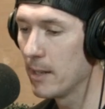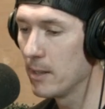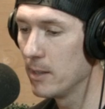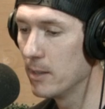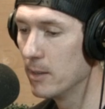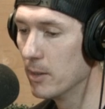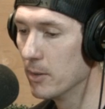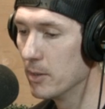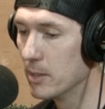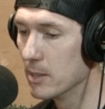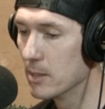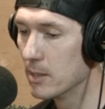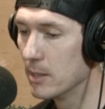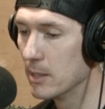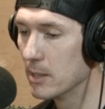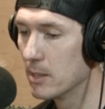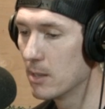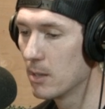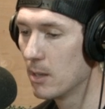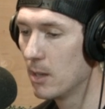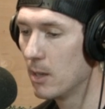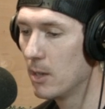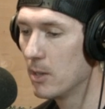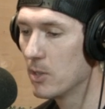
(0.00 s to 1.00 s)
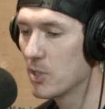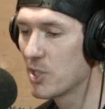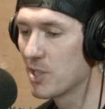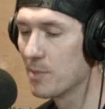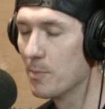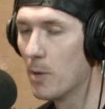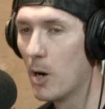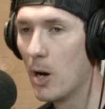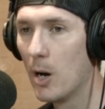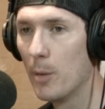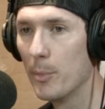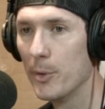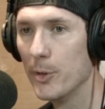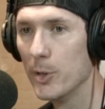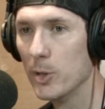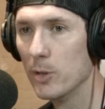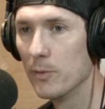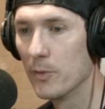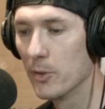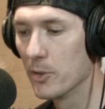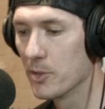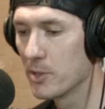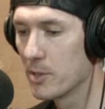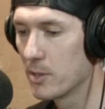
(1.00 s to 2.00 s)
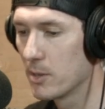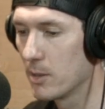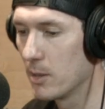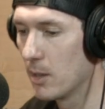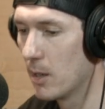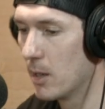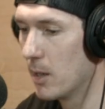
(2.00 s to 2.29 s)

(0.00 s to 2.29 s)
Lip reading: these small maneuvers,